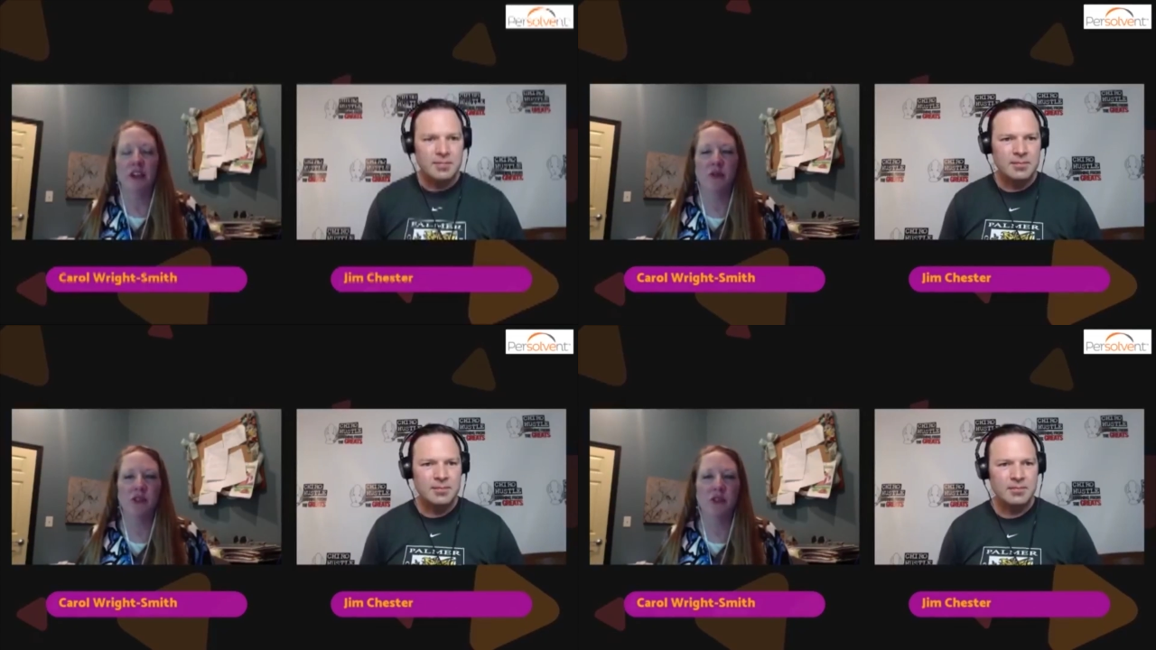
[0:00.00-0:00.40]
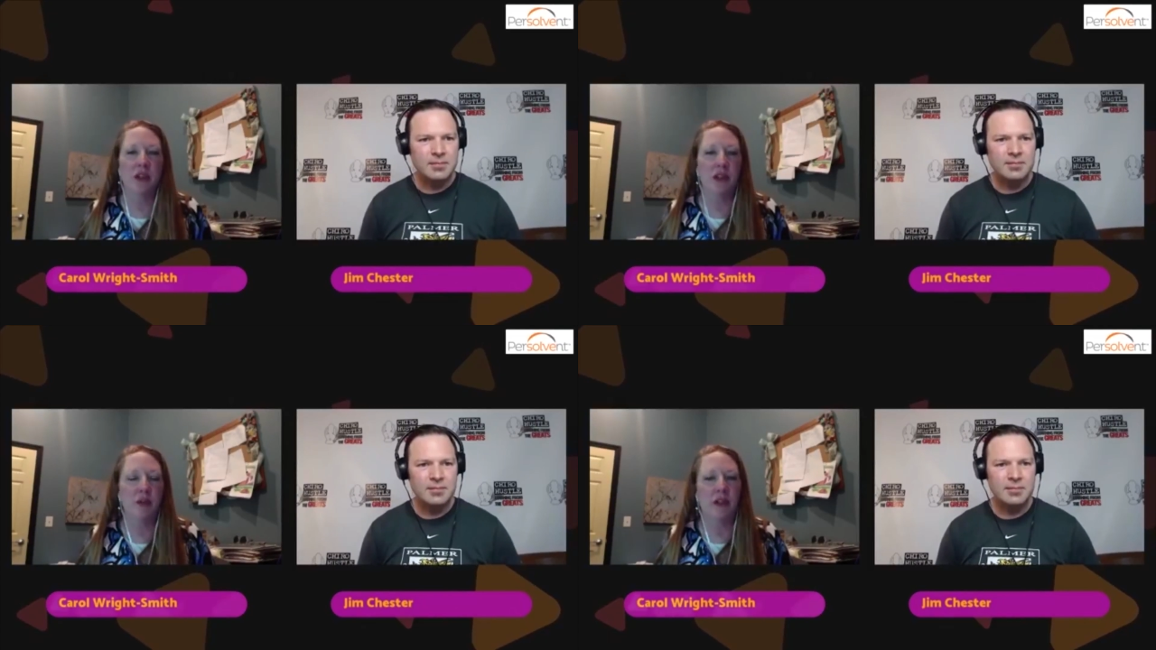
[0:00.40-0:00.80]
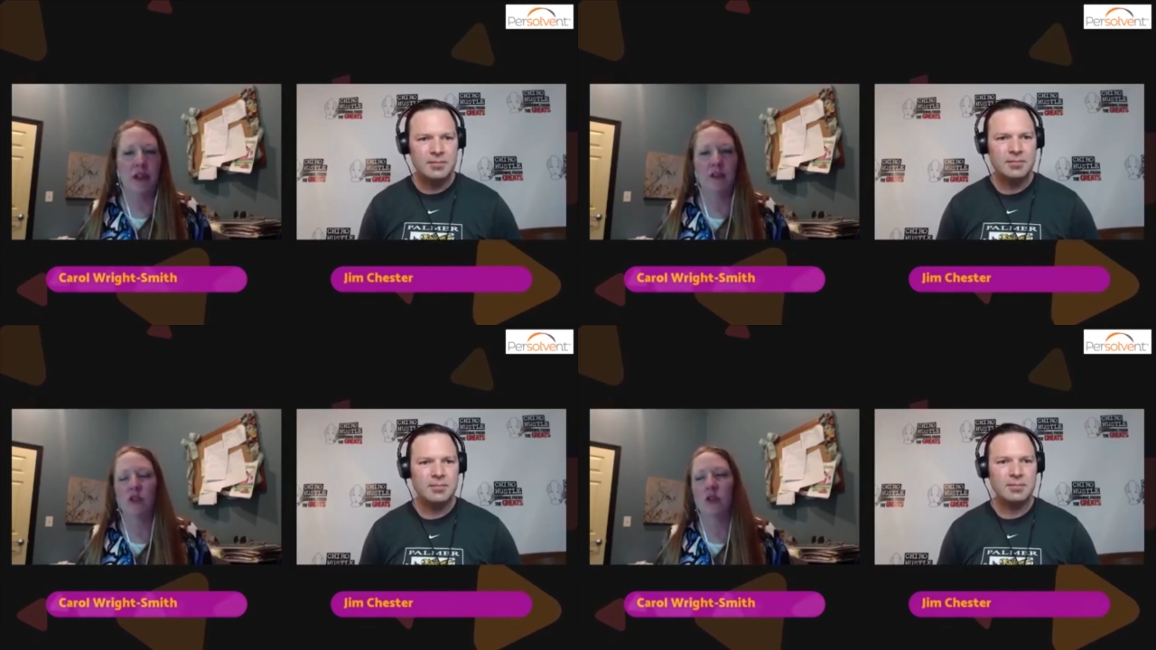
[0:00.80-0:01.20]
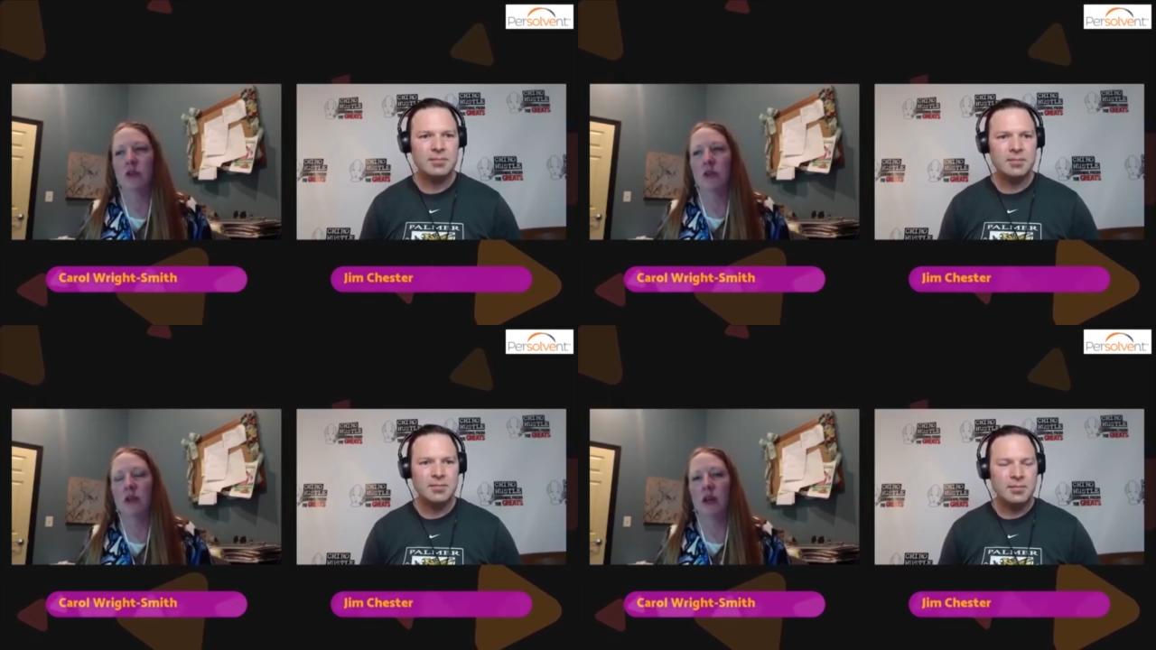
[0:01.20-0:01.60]
Speaker 1: you know, study buddies
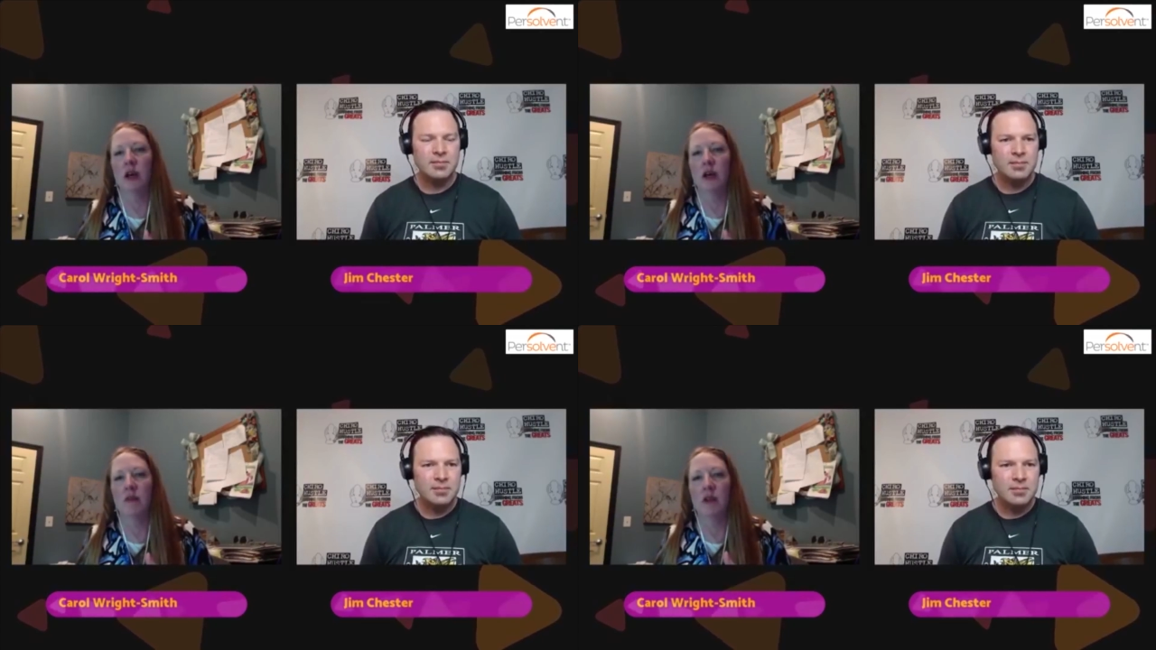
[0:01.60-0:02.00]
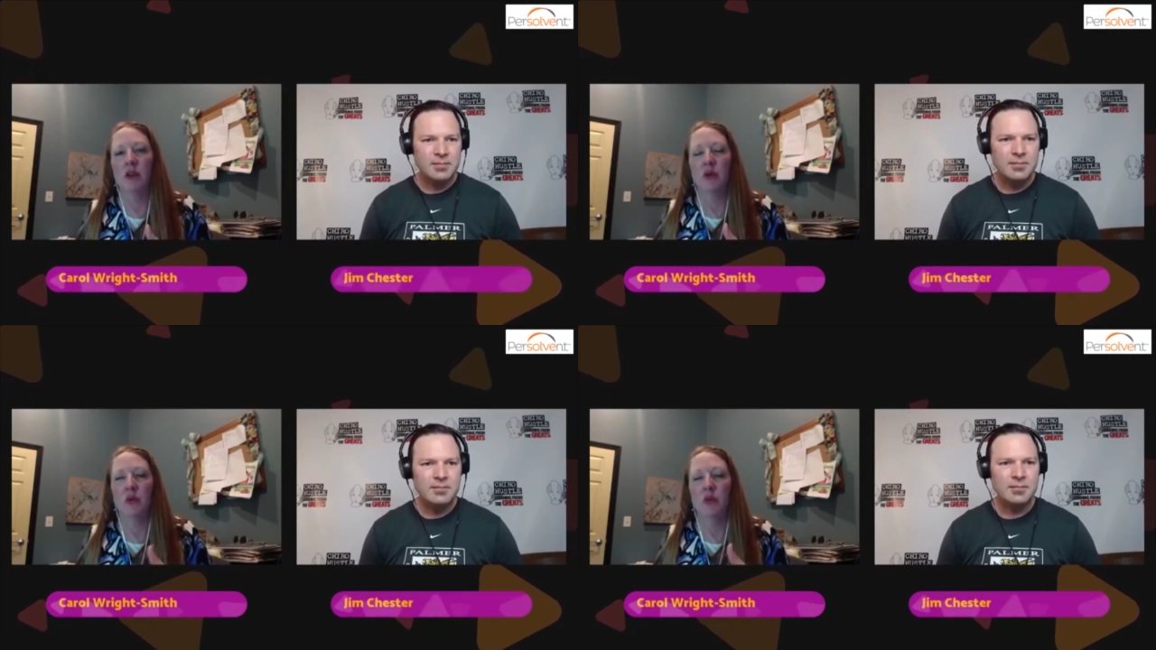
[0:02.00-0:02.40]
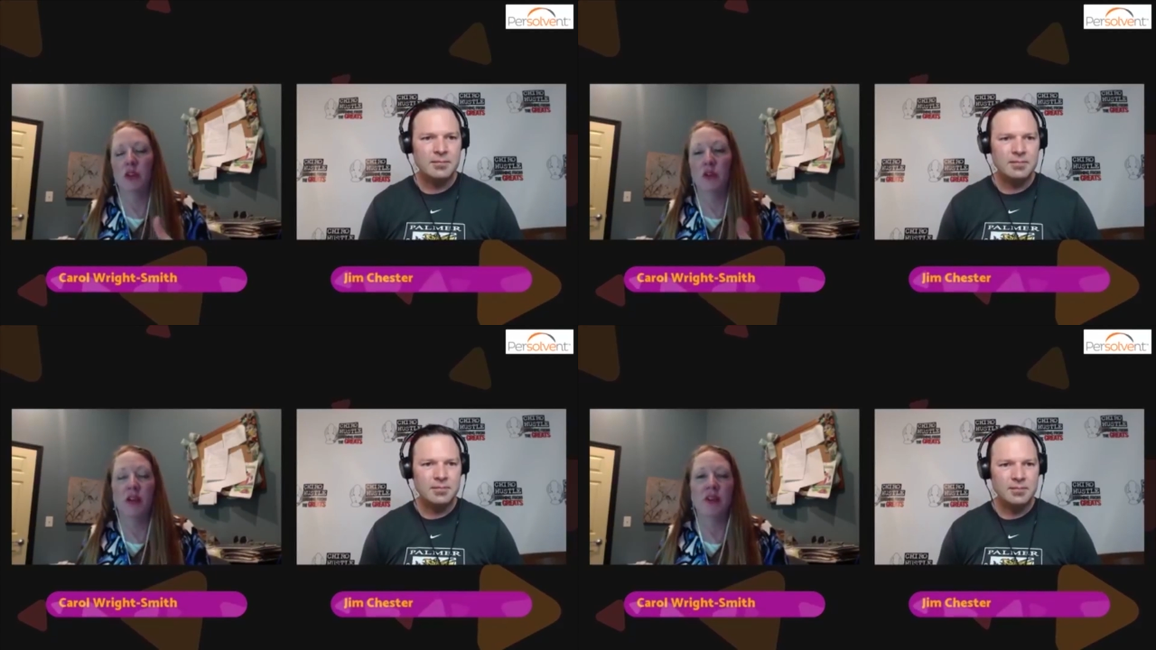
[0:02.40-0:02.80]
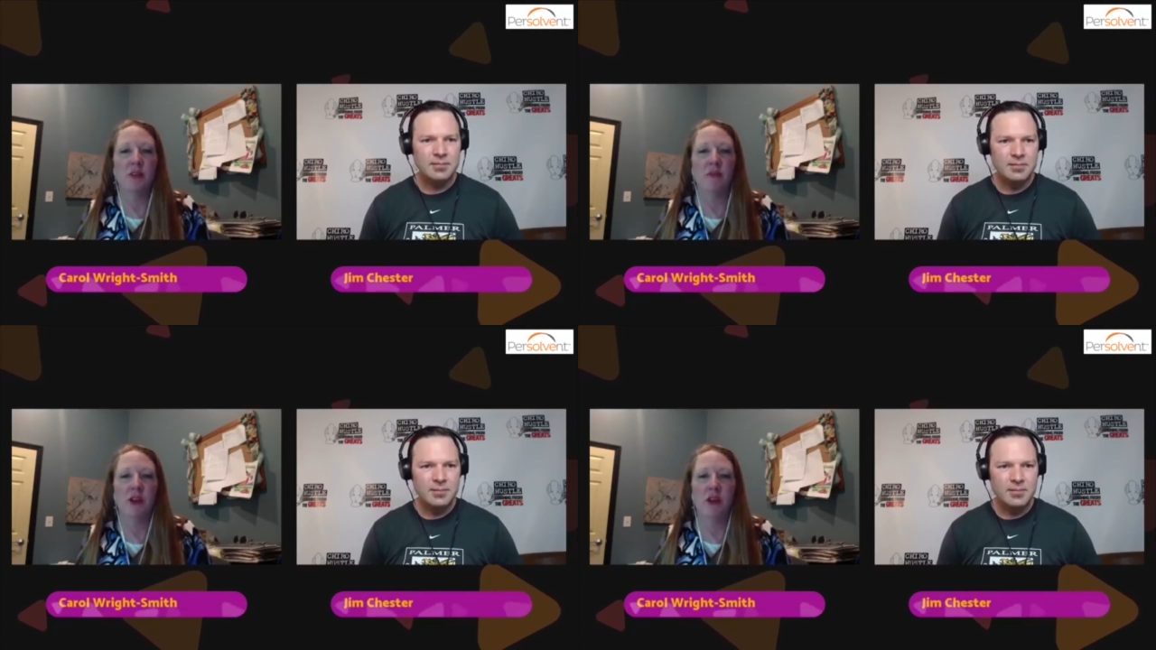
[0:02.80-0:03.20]
or, um, you know, when you've
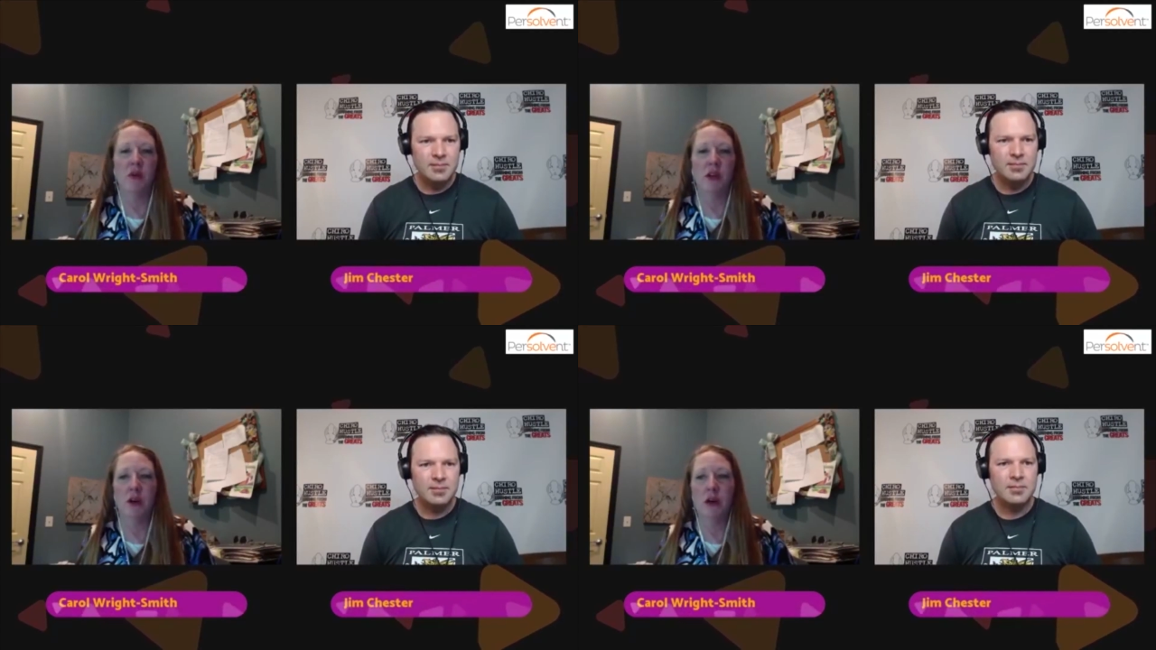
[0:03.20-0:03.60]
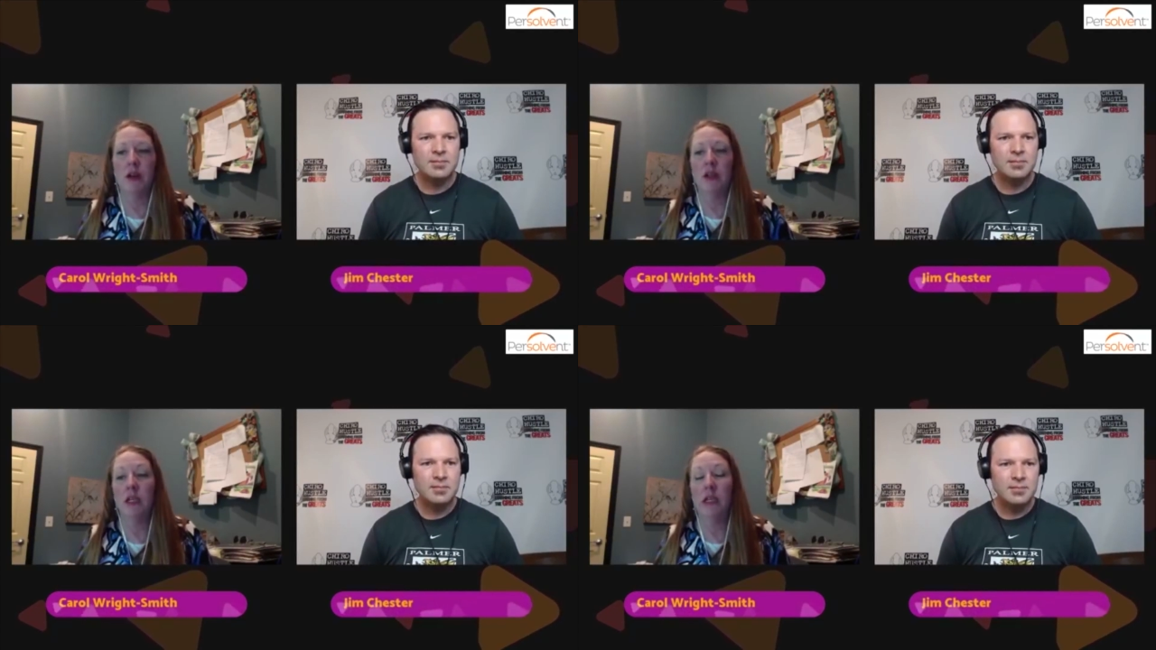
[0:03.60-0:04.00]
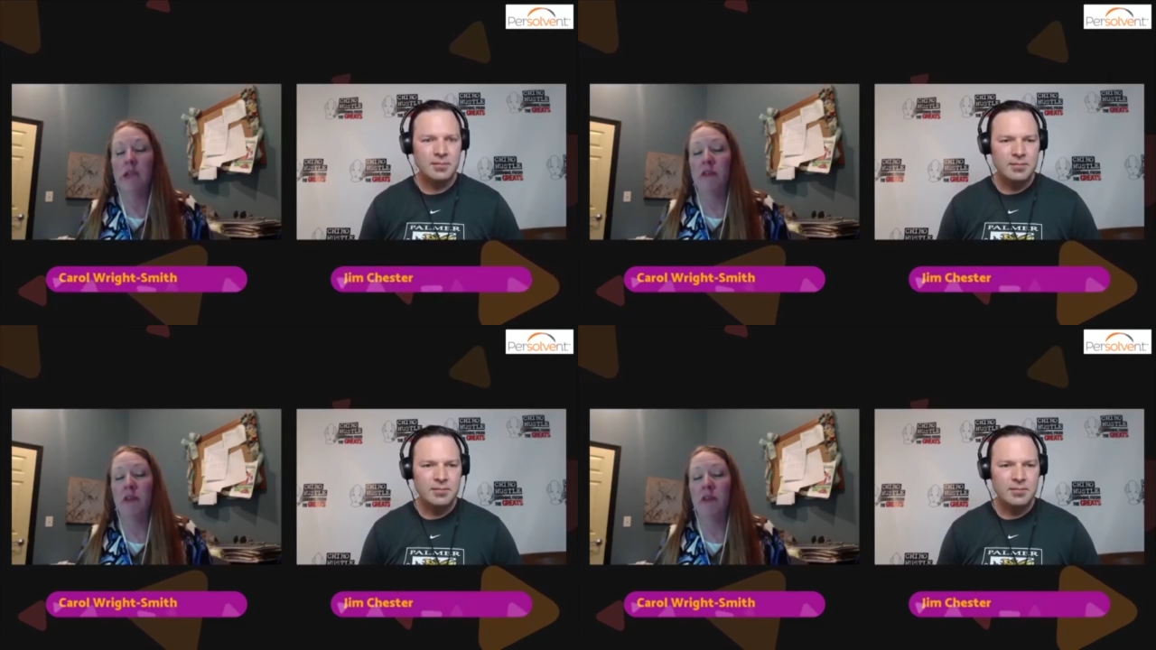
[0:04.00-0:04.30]
got something going on,